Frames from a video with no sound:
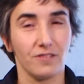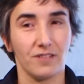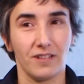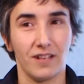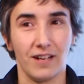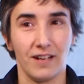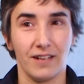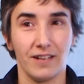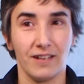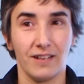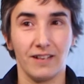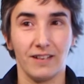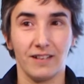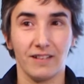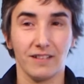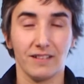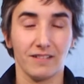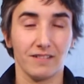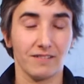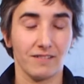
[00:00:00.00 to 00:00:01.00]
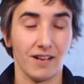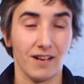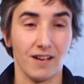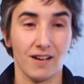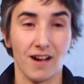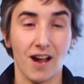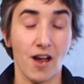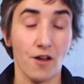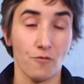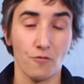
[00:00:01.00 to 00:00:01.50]
I,
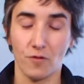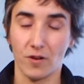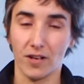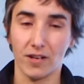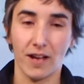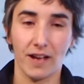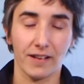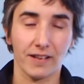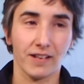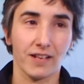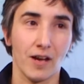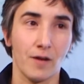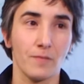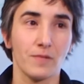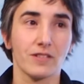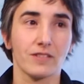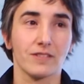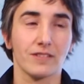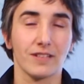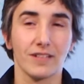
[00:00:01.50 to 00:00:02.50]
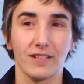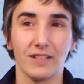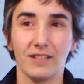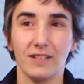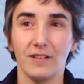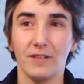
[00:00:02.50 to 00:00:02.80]
I really liked chemistry.